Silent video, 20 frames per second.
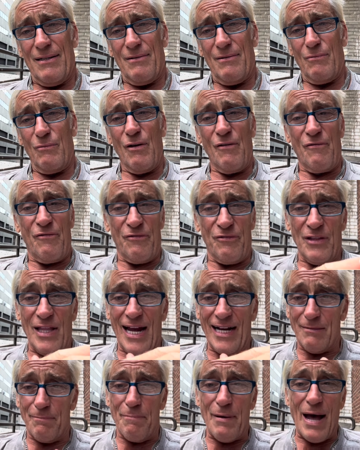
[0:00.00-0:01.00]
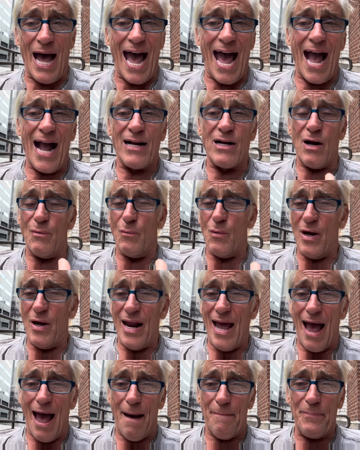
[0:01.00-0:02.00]
reflect back on what
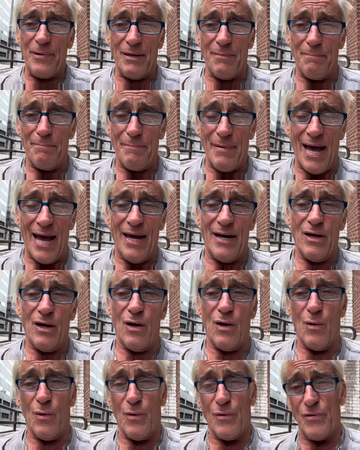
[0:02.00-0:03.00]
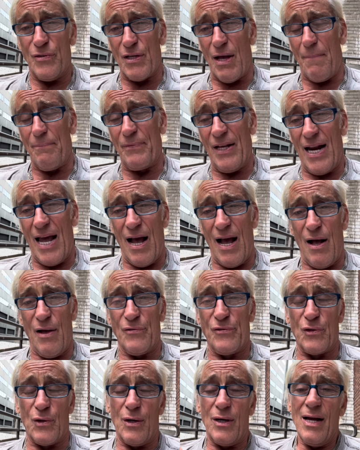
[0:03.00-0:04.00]
happened to Meta or something
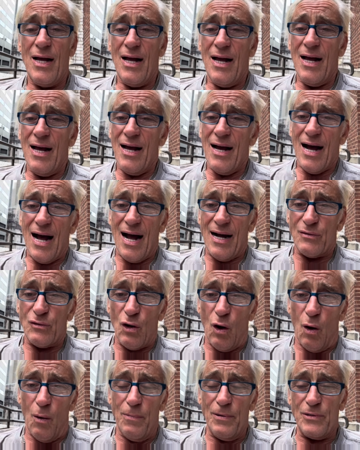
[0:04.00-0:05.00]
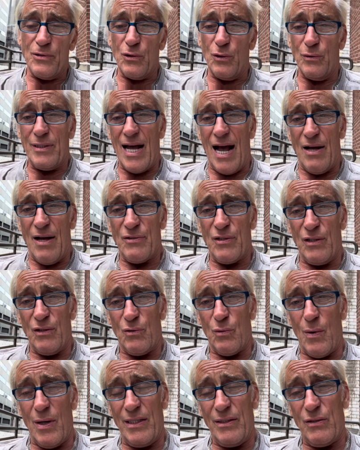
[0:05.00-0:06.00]
else, or October
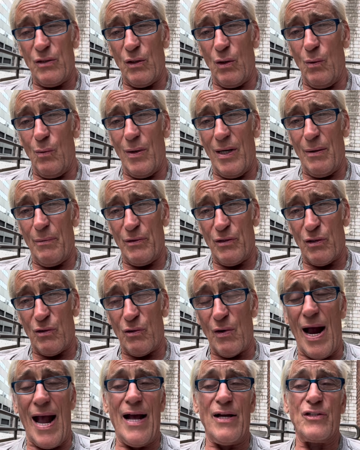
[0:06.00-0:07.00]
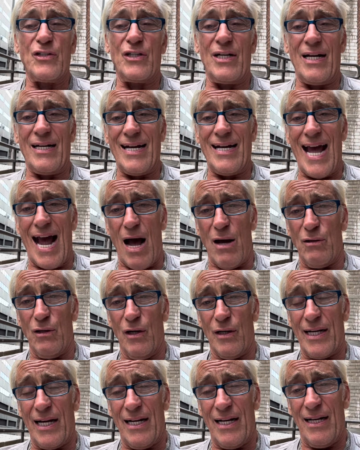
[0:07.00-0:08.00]
2022 when it was crashing, and now
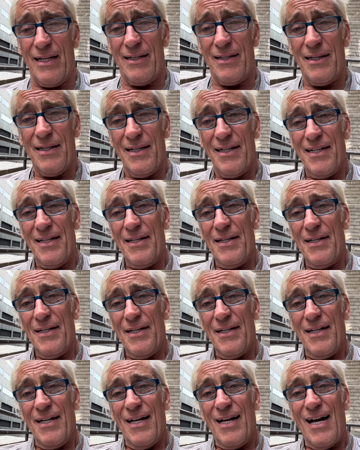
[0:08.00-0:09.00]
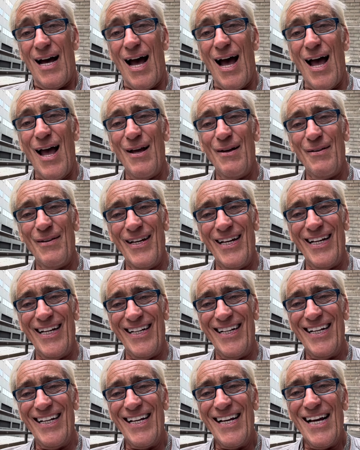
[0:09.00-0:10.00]
look at it. I
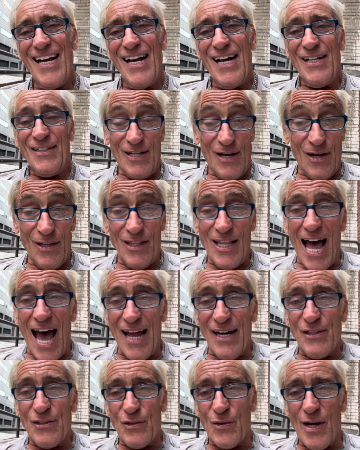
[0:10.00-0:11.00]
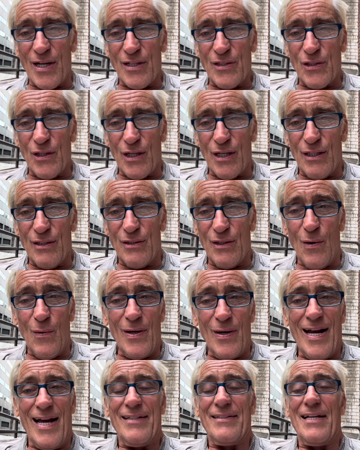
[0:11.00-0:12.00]
mean, there are a lot of tricks you could do,
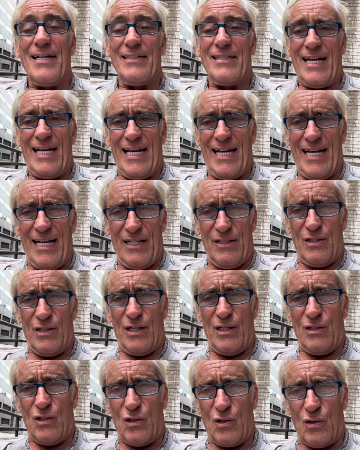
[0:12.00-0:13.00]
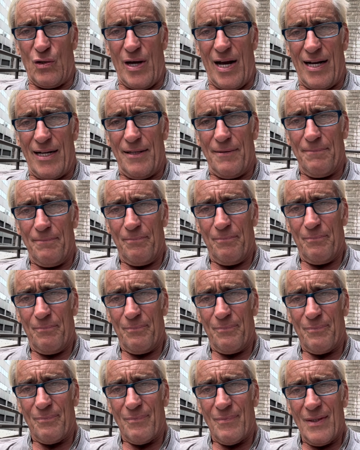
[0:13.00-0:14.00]
and I think the easiest trick
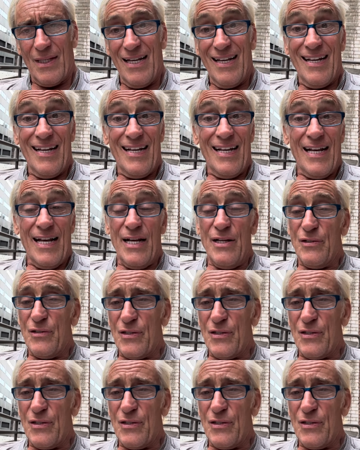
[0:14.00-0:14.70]
is